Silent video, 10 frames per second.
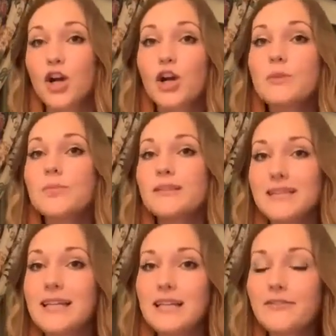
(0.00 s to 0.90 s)
Her
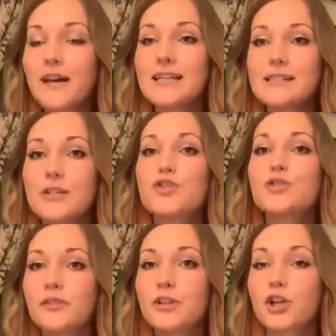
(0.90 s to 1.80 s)
belief has then
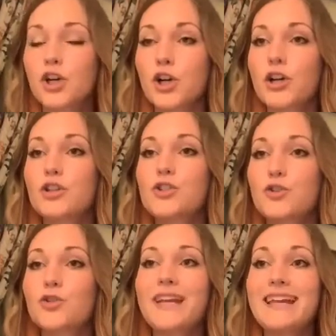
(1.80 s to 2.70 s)
driven her to
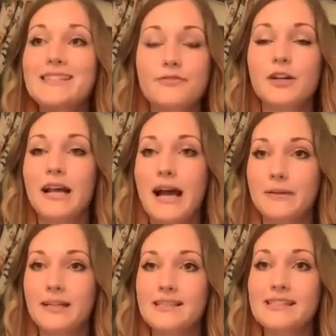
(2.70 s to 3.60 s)
create different
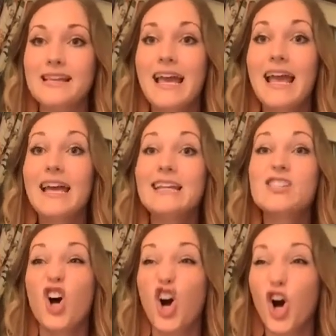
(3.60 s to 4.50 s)
habits, and
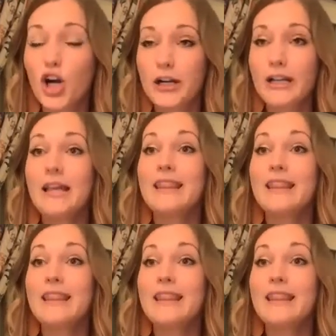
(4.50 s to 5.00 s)
it's hard.